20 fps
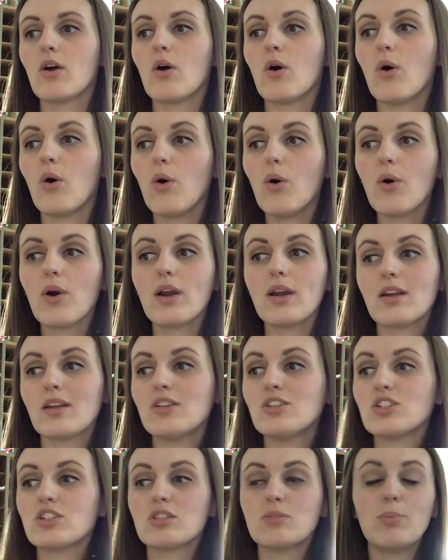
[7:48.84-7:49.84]
or it can
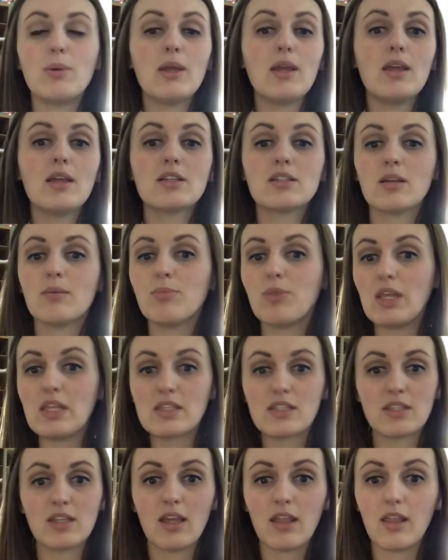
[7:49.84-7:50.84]
just be something
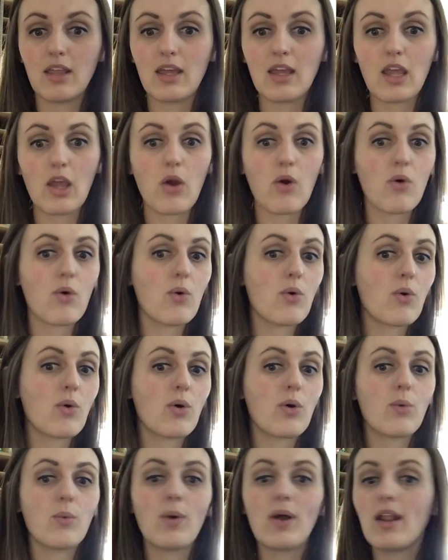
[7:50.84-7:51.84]
silly
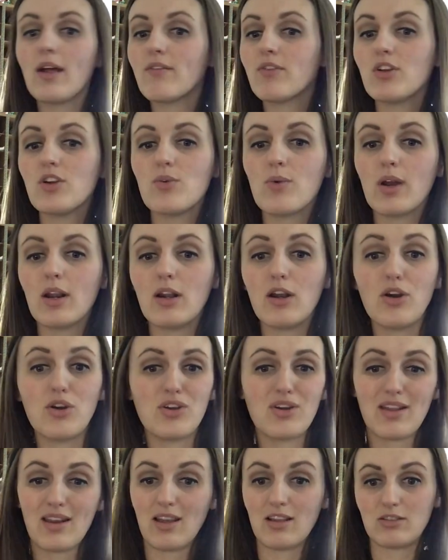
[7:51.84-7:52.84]
or whatever you want to know. You
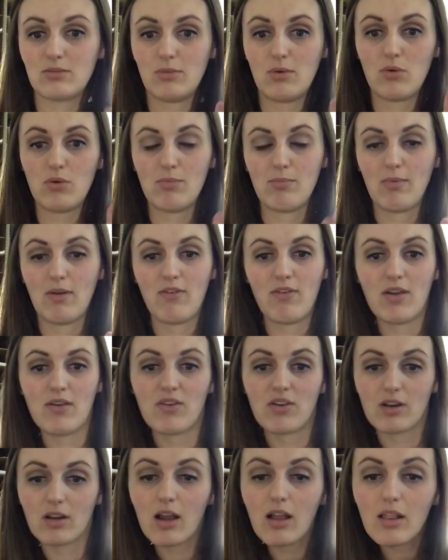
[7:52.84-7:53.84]
can ask me what my
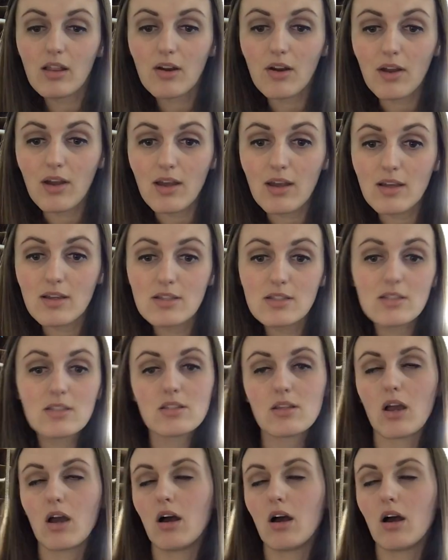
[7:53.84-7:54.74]
favorite color is,